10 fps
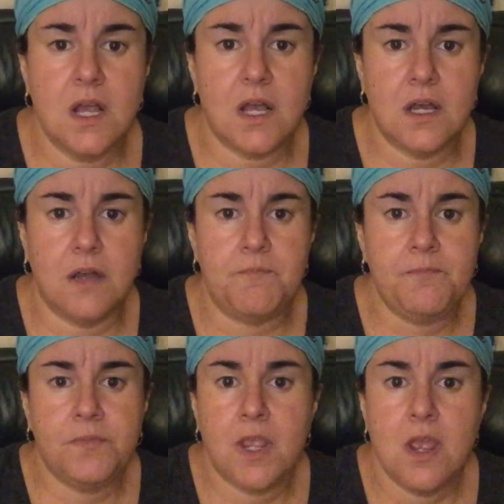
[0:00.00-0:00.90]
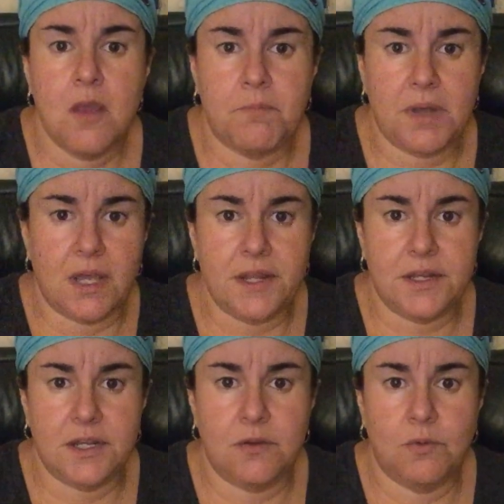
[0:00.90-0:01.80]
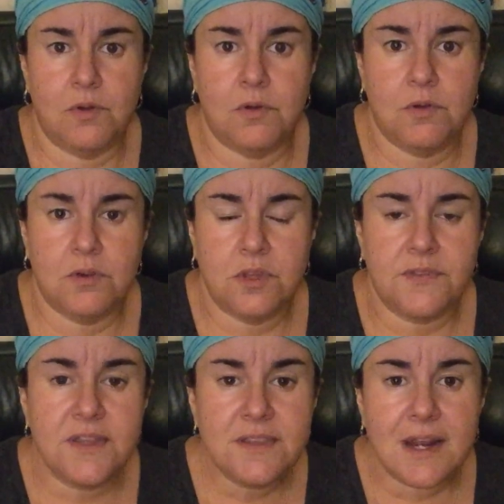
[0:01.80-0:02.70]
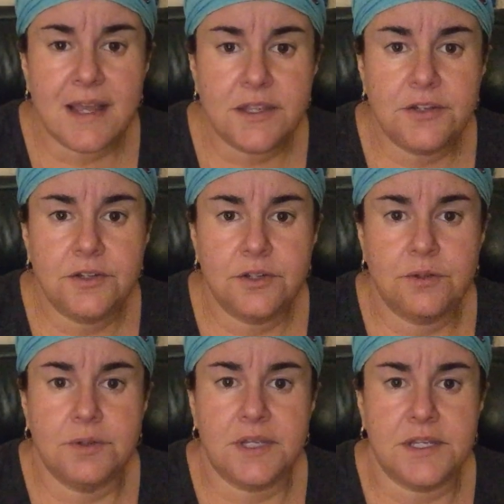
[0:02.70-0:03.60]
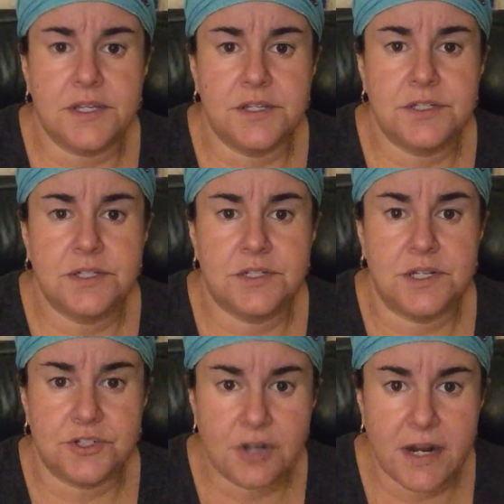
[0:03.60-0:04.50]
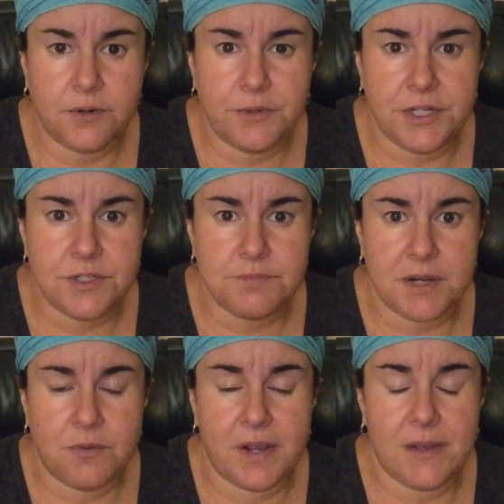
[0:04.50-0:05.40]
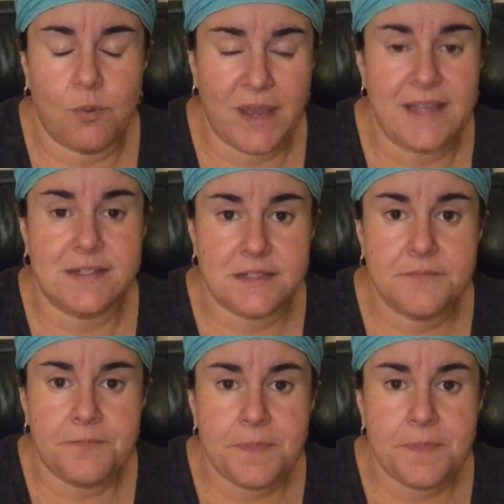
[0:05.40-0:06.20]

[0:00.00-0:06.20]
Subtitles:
But the thing that I can do is to try to reduce my waste.